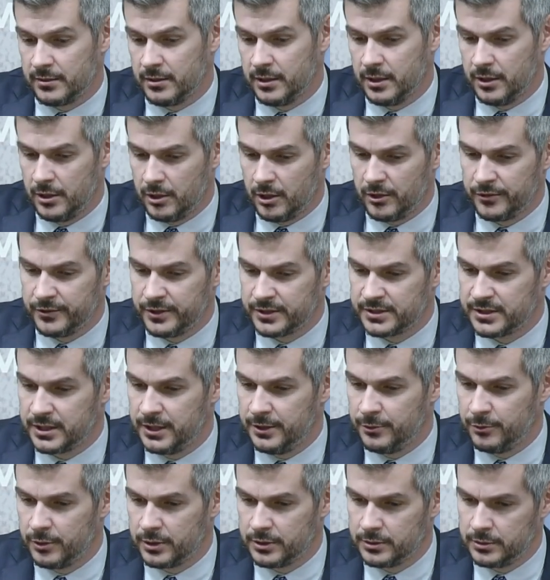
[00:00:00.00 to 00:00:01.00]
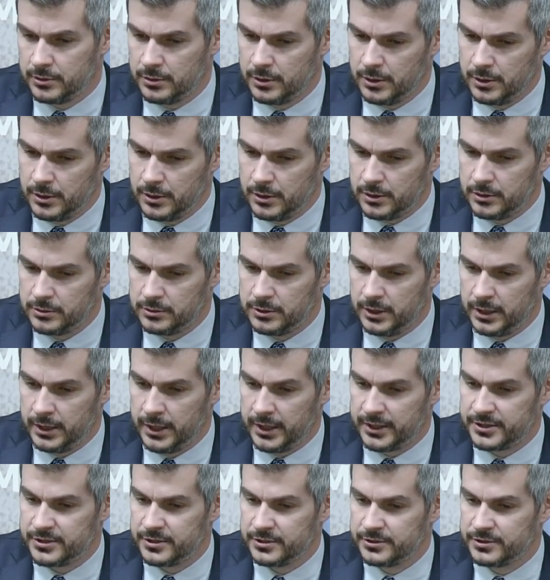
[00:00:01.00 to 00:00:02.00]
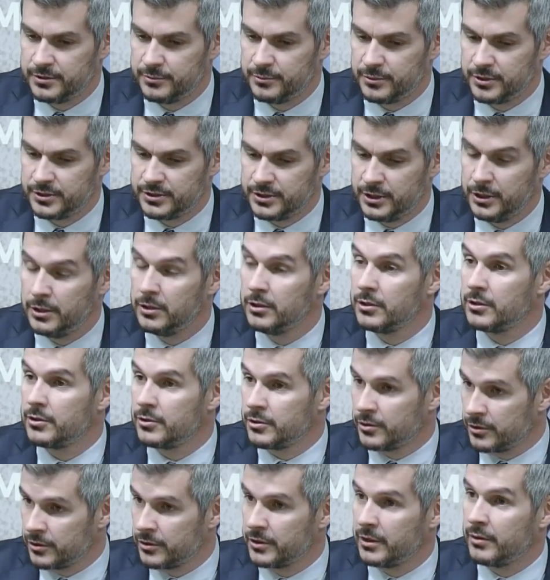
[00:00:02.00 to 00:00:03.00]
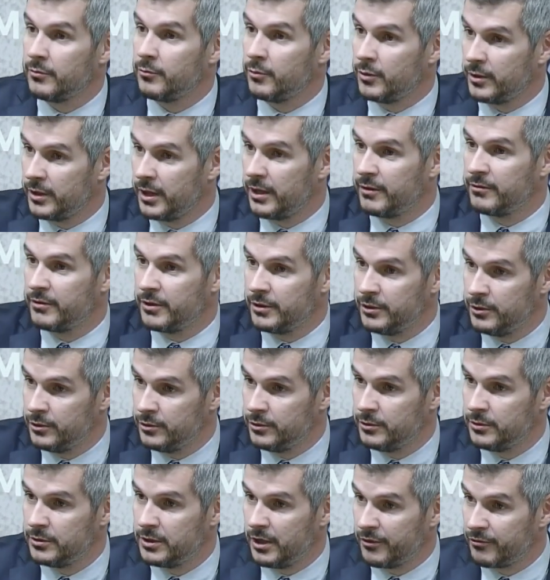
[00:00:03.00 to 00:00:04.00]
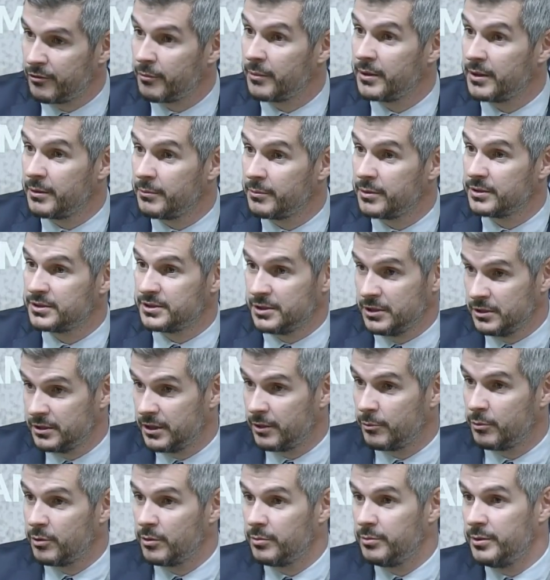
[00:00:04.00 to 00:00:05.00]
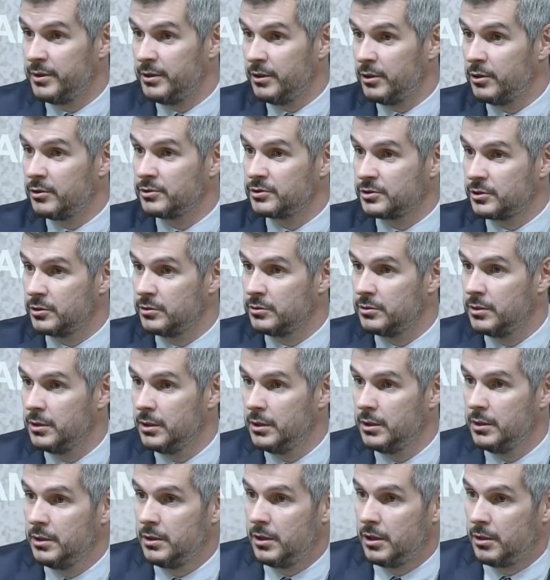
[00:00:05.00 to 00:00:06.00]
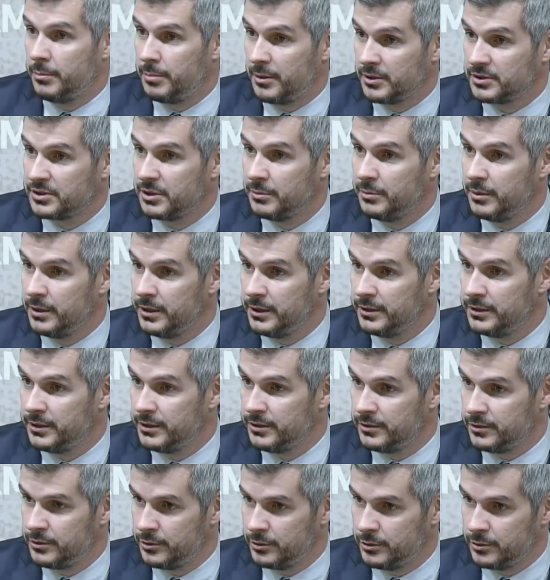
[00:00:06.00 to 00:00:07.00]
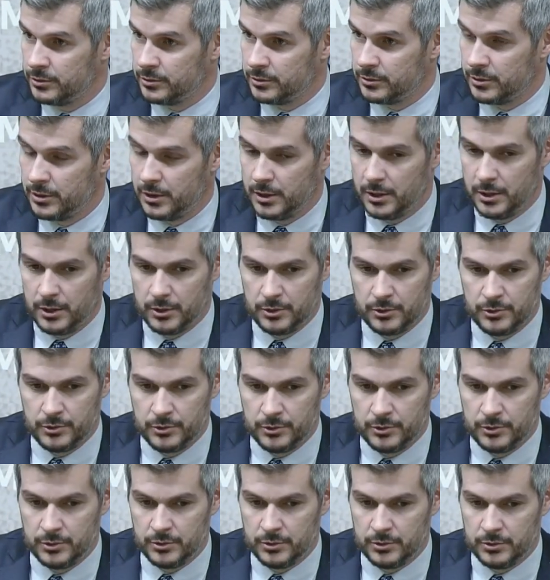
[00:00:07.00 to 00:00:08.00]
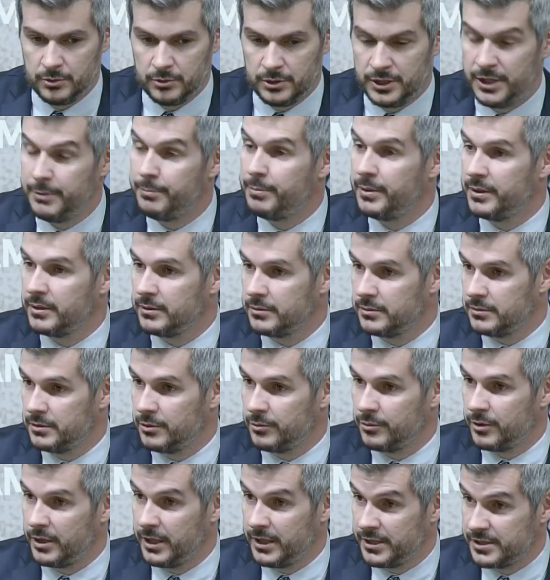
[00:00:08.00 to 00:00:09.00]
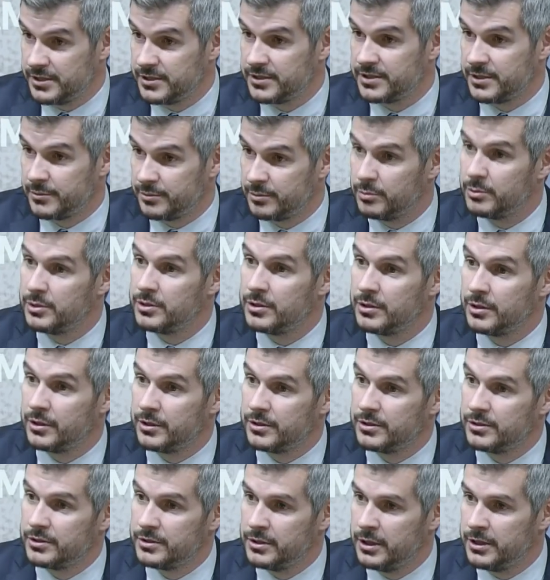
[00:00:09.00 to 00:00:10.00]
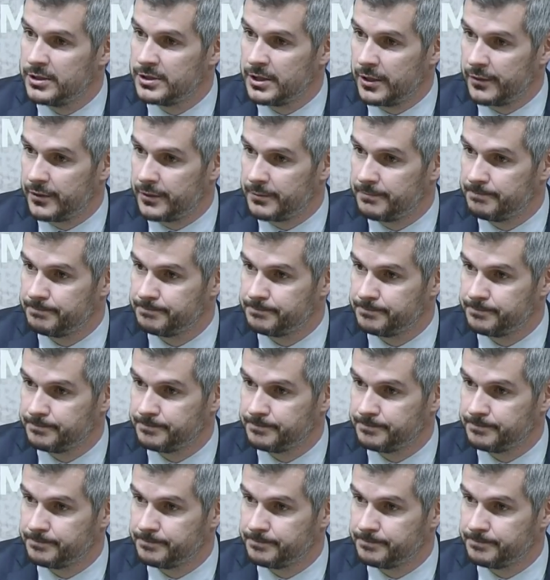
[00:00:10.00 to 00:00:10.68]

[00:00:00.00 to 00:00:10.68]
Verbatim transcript: And obviously, when the elections in Brazil occur and we have a new government in Brazil, that will be also a possibility to deepen the relationship between each other.